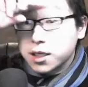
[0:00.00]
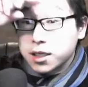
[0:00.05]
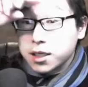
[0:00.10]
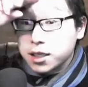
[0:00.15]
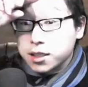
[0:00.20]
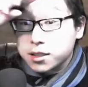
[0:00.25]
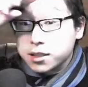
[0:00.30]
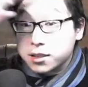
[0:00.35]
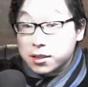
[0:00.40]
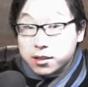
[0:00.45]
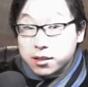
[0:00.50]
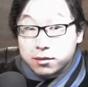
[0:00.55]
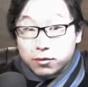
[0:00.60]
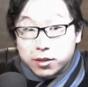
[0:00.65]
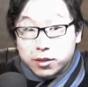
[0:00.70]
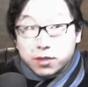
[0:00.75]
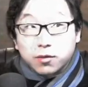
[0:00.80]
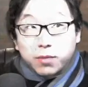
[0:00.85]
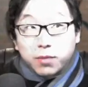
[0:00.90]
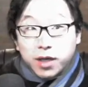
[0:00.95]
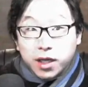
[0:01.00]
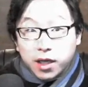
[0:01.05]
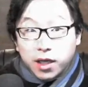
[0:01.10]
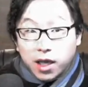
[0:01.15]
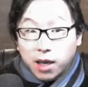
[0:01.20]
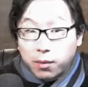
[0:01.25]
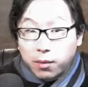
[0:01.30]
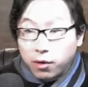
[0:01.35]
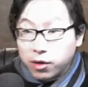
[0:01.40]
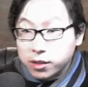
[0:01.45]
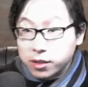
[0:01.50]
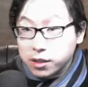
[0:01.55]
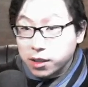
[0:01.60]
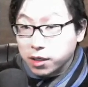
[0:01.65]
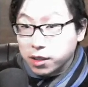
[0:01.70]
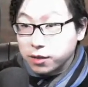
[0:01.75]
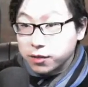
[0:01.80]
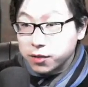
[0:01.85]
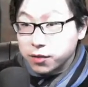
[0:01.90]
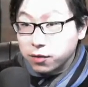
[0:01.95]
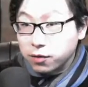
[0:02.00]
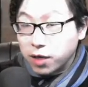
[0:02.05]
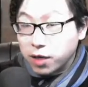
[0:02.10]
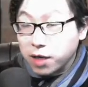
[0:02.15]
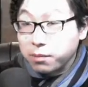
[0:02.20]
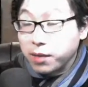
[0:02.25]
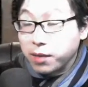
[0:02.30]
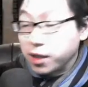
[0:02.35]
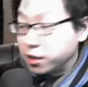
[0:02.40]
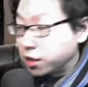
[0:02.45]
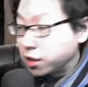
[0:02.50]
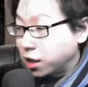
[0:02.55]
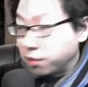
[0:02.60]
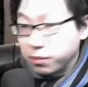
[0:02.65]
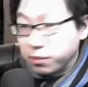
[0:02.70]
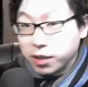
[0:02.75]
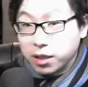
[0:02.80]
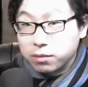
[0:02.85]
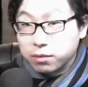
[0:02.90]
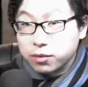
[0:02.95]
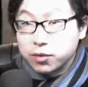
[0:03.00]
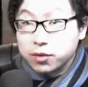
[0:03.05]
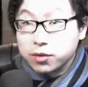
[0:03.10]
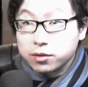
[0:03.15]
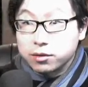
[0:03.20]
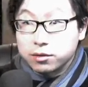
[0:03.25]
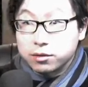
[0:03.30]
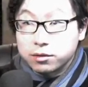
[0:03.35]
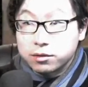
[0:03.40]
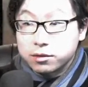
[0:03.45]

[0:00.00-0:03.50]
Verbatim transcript: It's so many cameras here, so I may not be able to